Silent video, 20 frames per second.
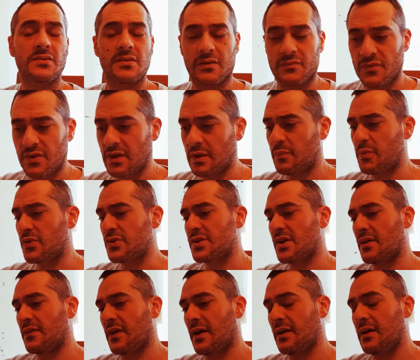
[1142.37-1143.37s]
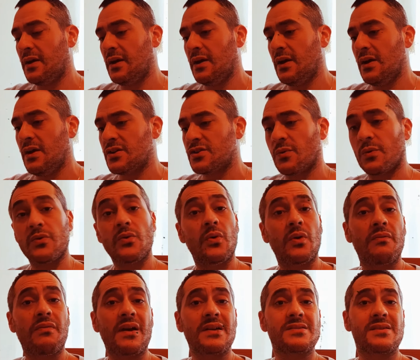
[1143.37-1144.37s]
I'd really appreciate that. So with all
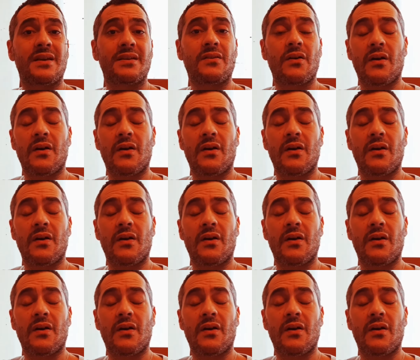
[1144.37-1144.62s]
of that said,